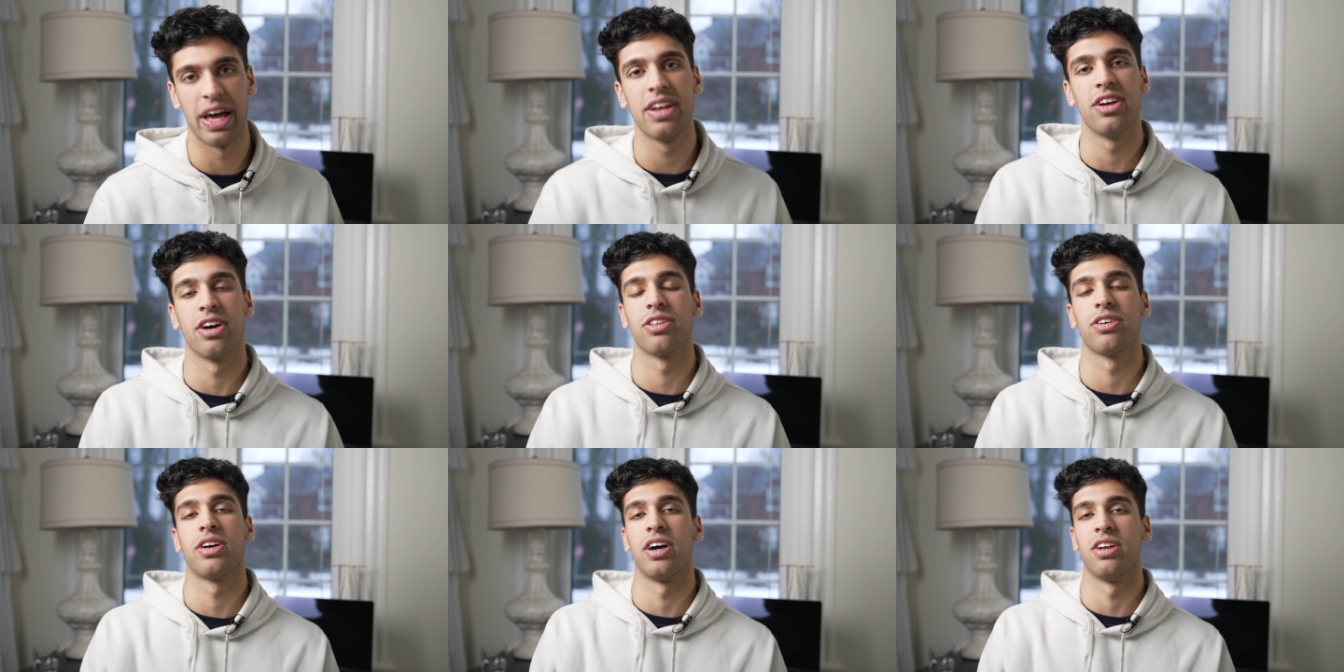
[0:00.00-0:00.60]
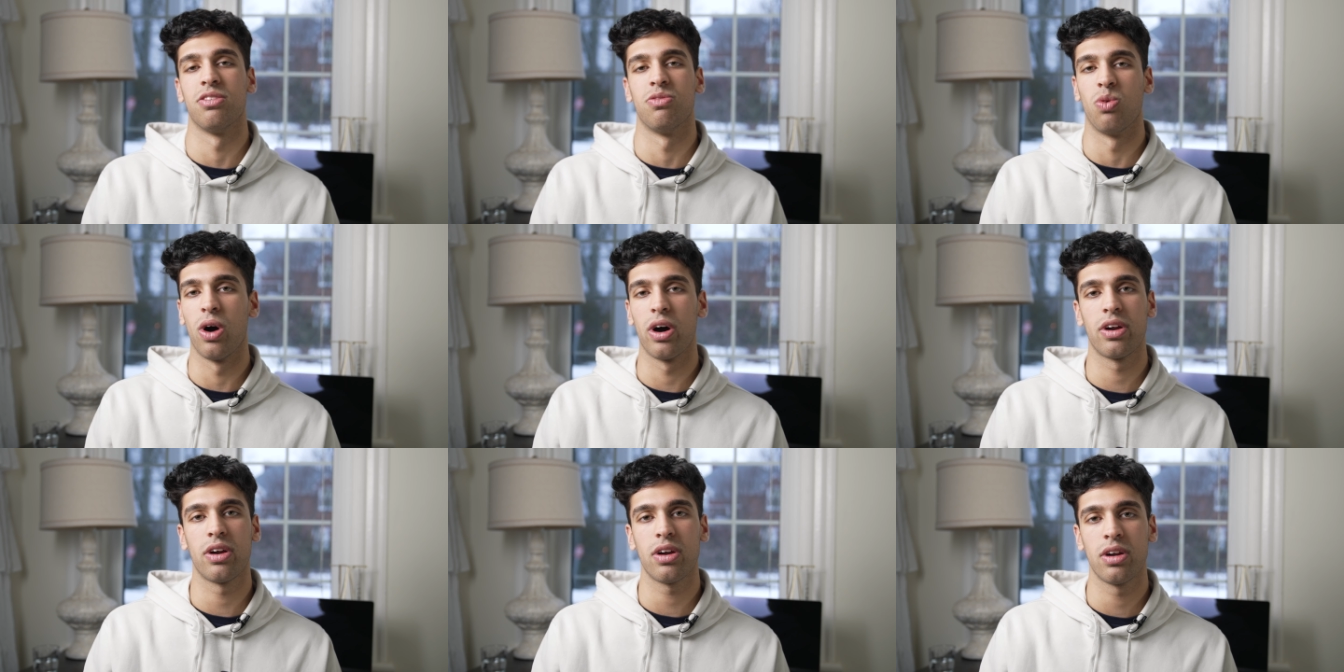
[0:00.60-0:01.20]
any other kind of
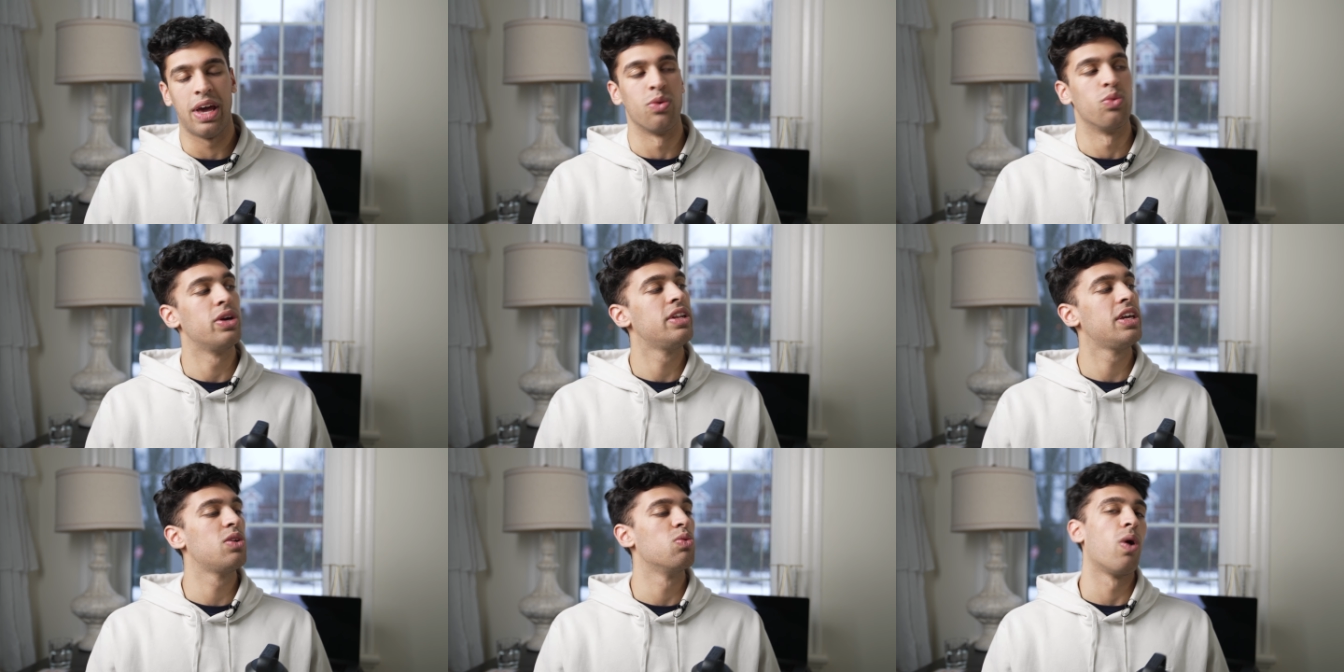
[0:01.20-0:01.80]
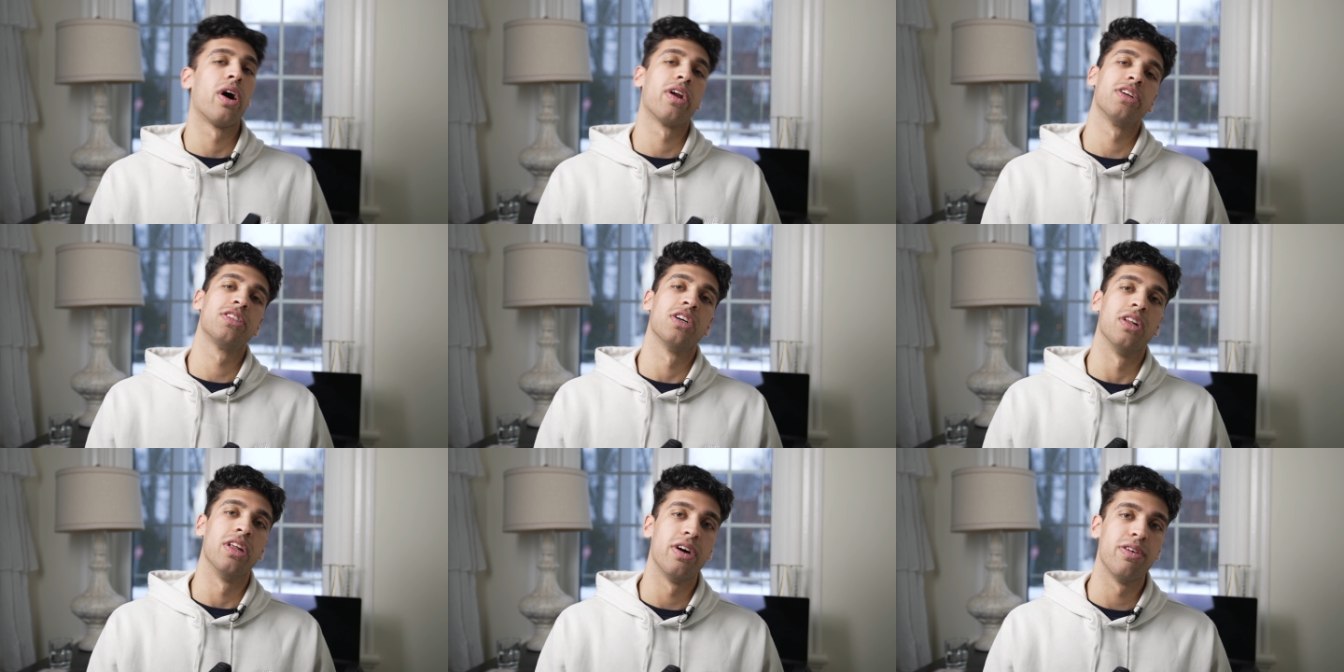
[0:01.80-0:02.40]
water. And we need water
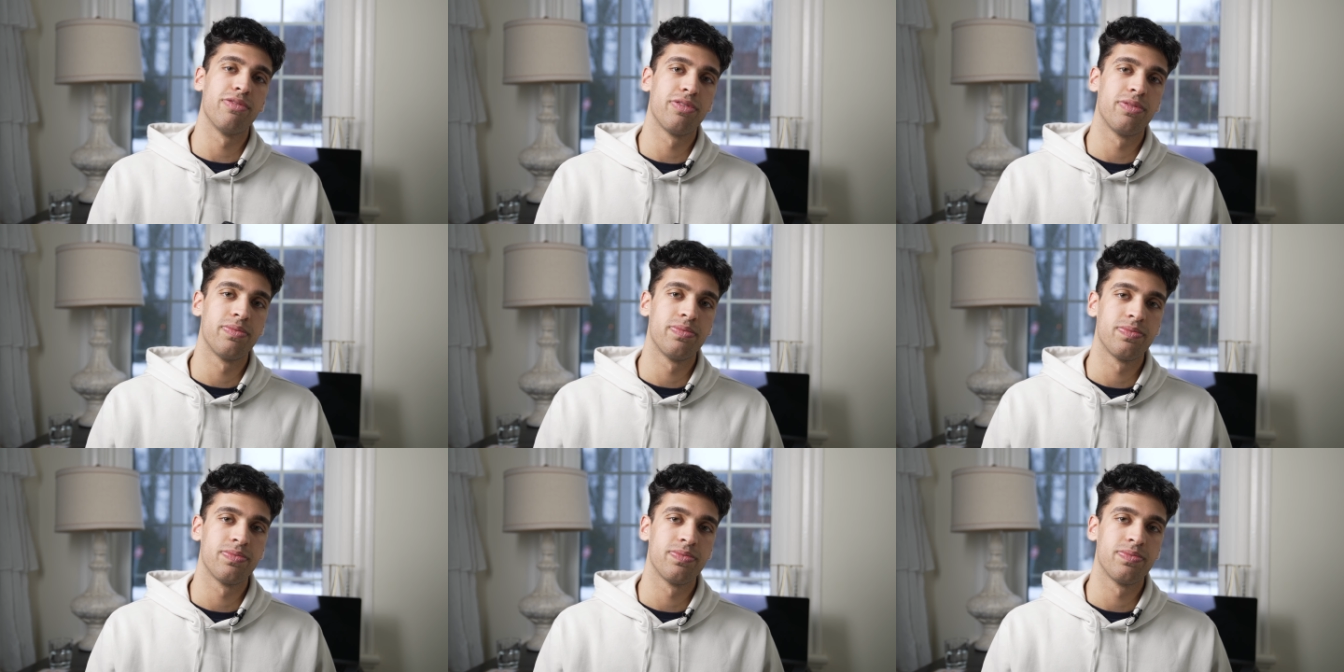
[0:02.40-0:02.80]
to live.